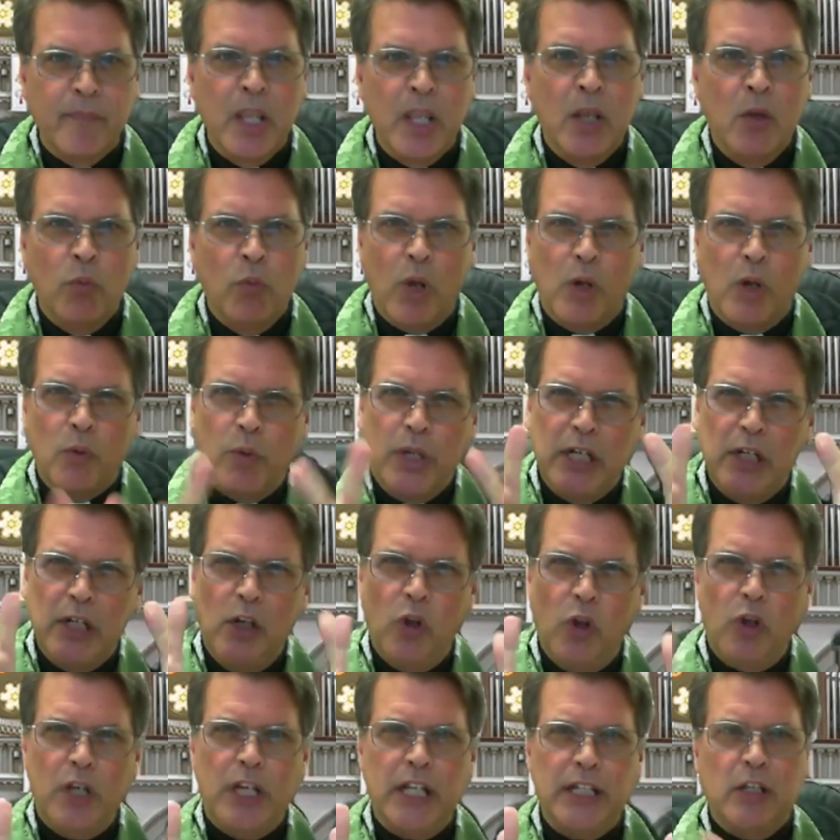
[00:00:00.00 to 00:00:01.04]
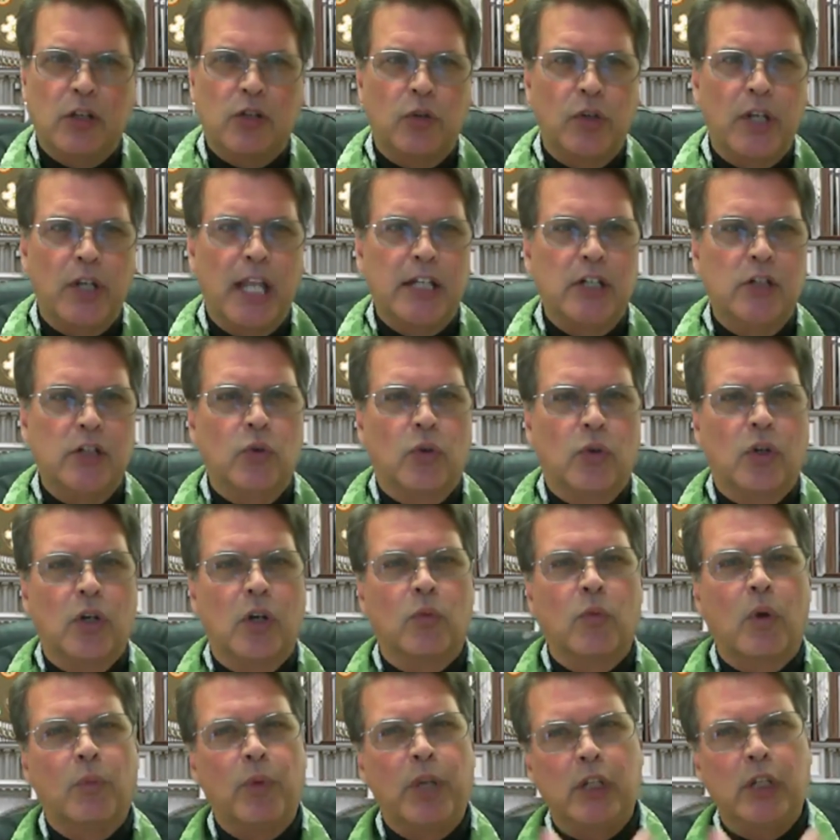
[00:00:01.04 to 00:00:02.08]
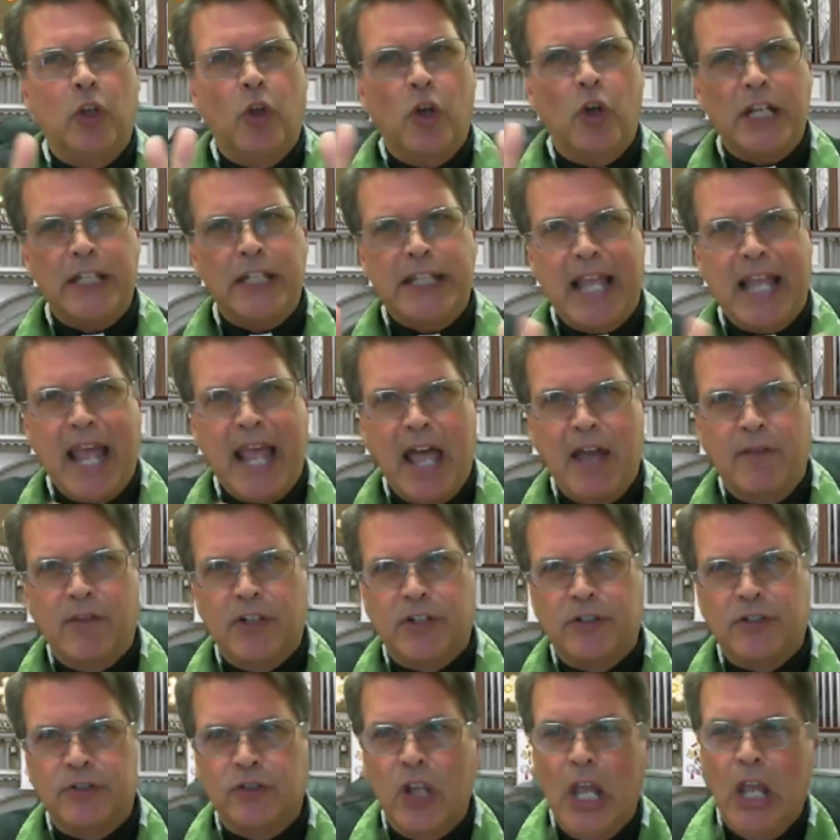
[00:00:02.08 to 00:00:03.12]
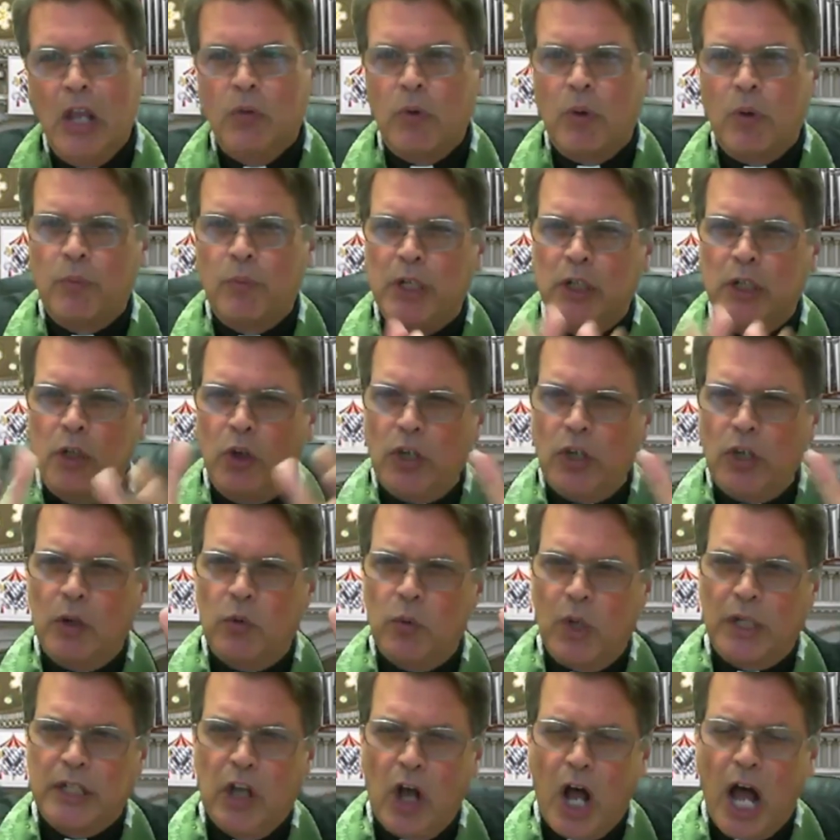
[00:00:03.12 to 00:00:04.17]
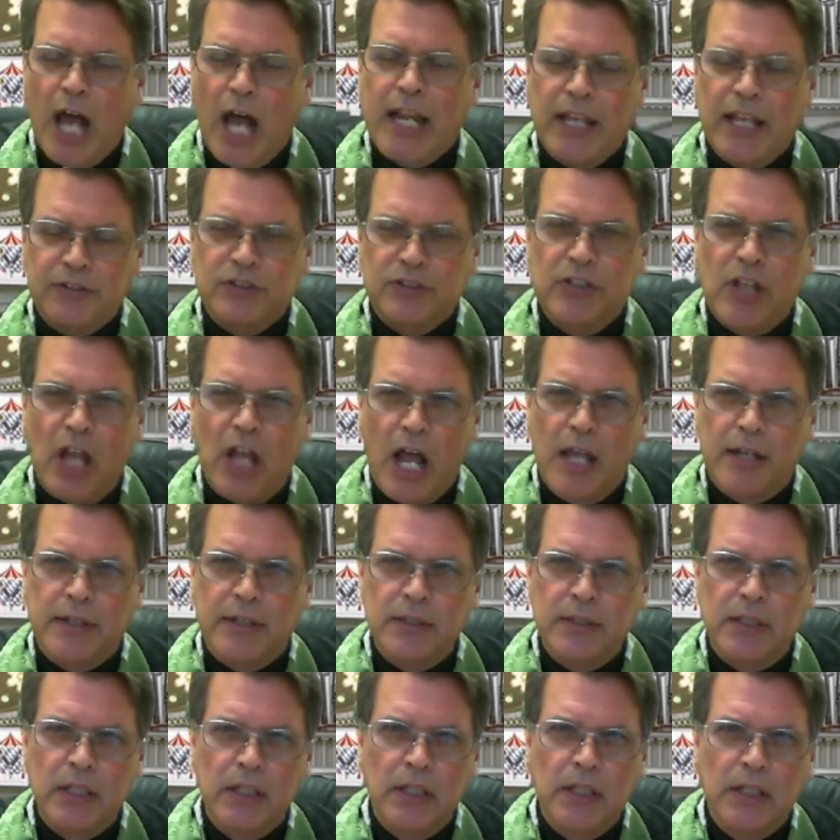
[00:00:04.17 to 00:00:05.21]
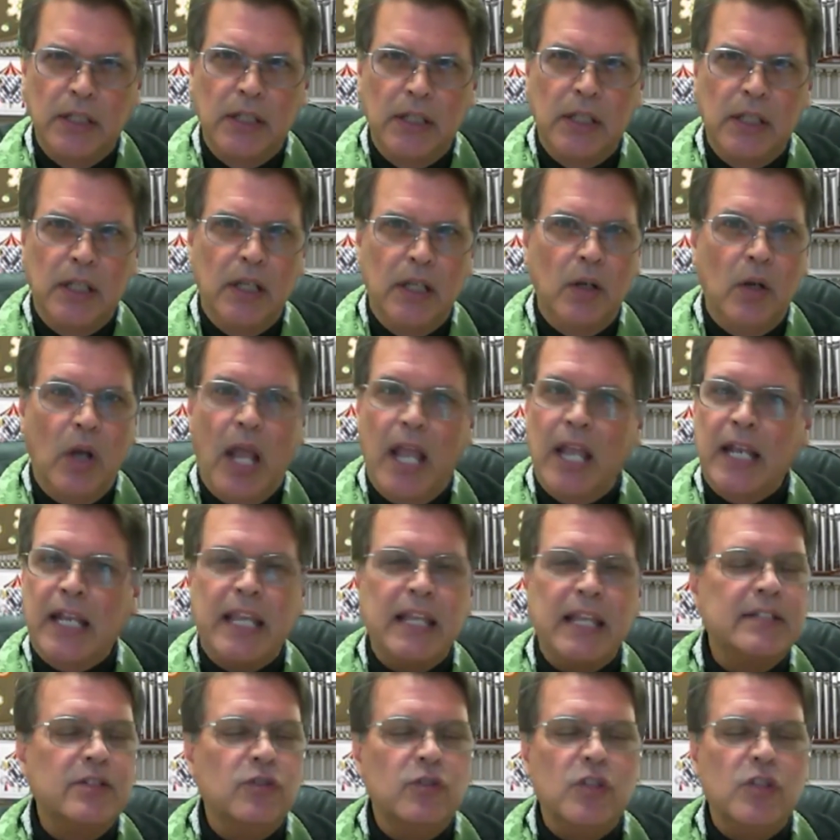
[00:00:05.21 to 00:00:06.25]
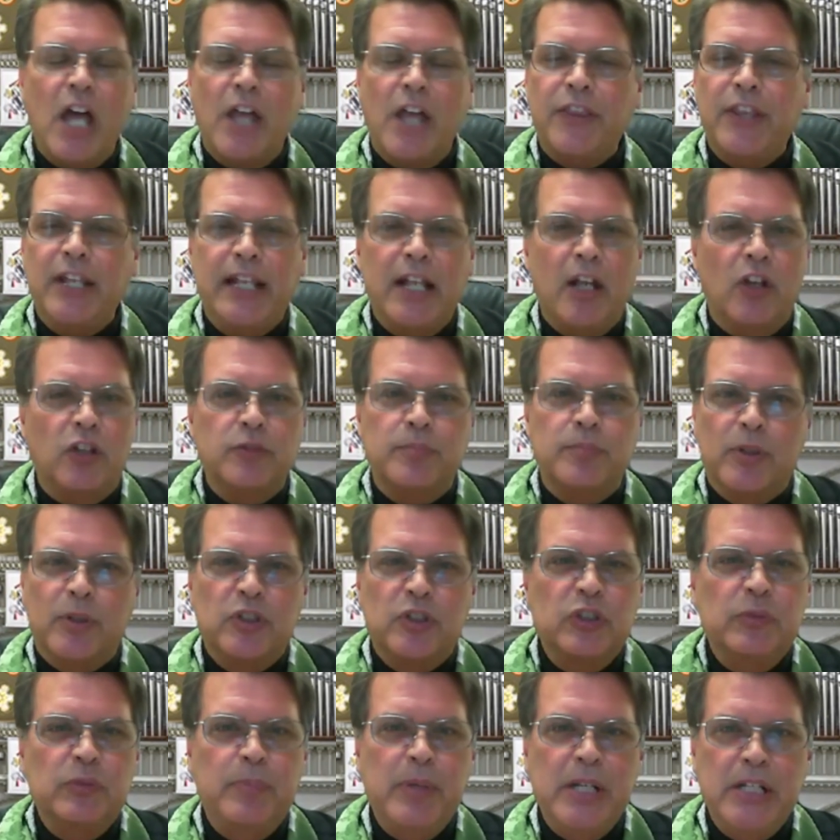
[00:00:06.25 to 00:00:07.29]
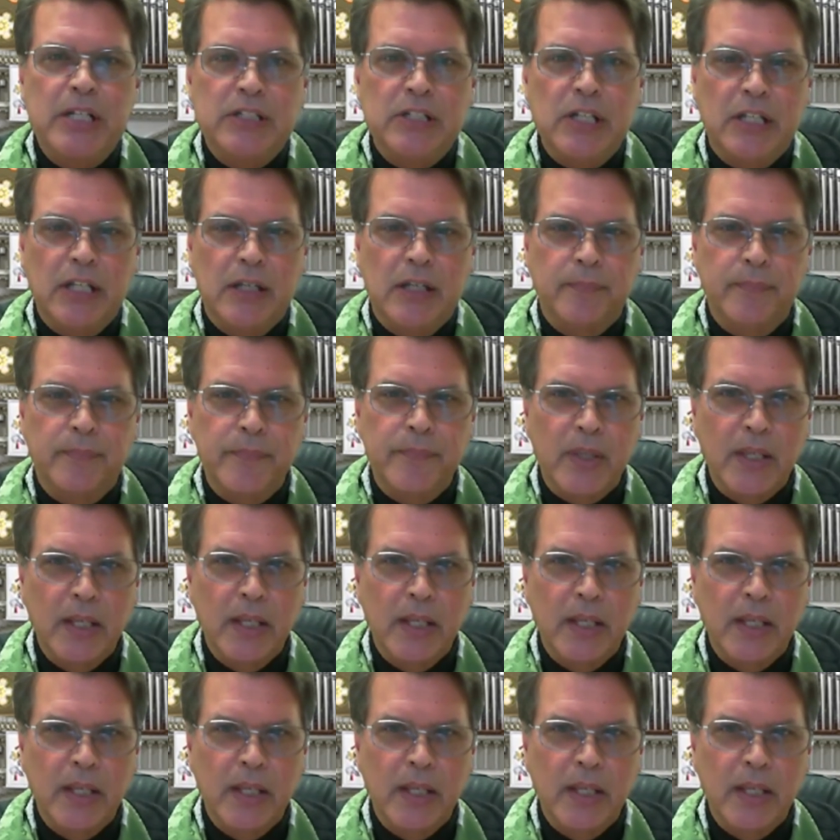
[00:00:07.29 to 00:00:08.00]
When we look at the created order, when we look at the heavens, when we look at what God has done, it can do nothing else but speak to him.